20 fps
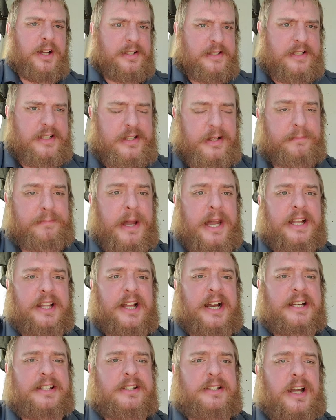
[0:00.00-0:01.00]
The debate
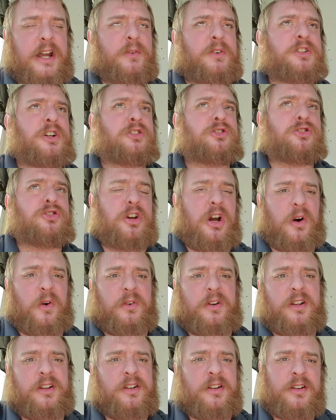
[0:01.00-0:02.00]
last night was a
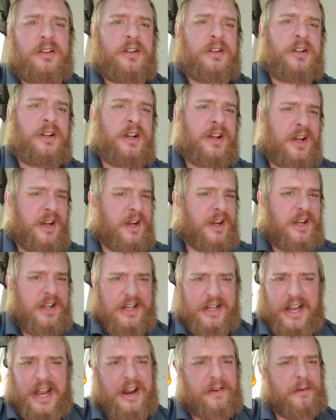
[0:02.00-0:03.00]
joke.
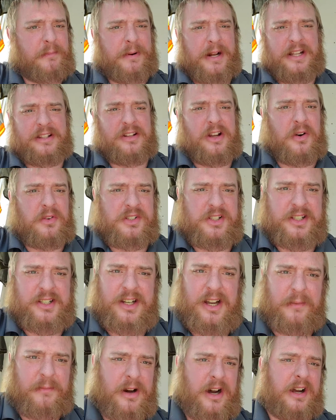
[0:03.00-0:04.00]
Everybody knows it.
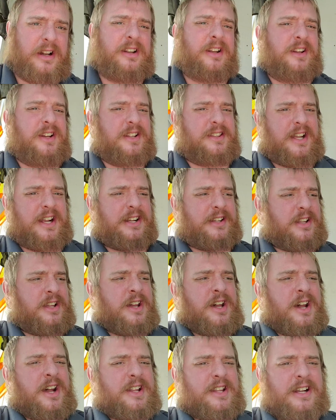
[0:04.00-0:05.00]
Come on. You think
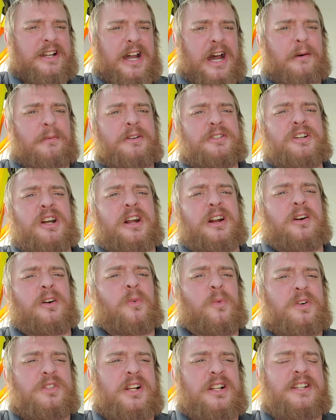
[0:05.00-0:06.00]
the commentator
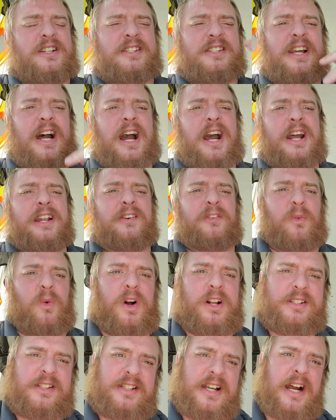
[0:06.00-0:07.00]
was on the side of
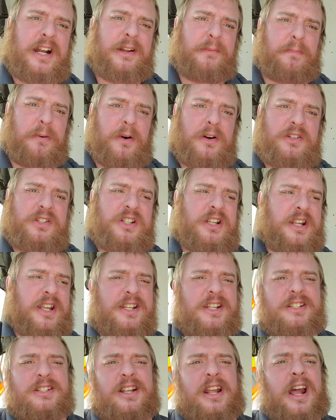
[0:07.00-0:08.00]
one-sided person. He
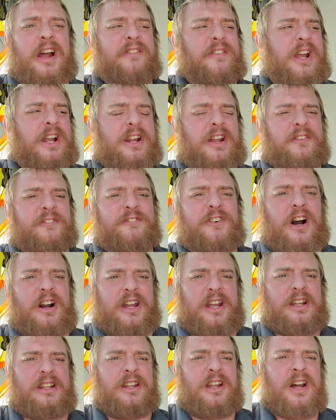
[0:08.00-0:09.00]
doesn't have any
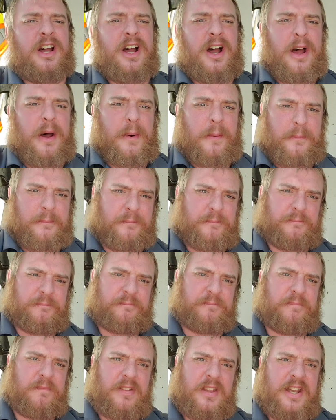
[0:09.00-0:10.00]
fucking...
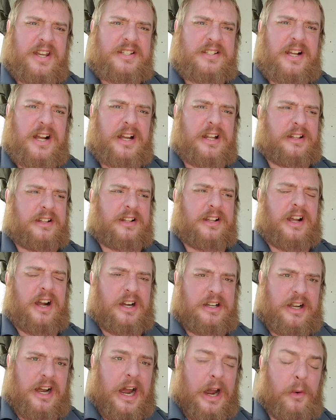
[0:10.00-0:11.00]
He's not...
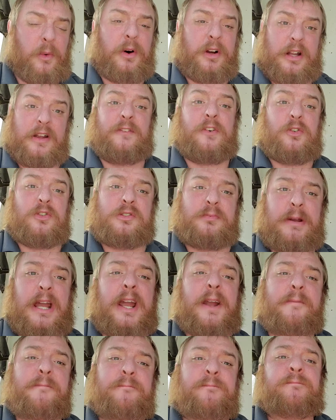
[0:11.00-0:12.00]
I would... If it was
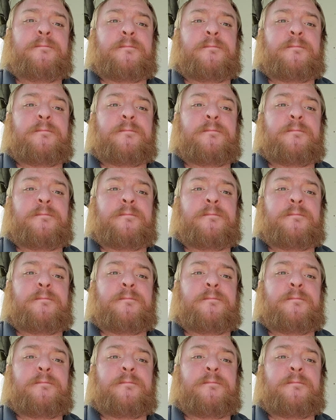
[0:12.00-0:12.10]
me...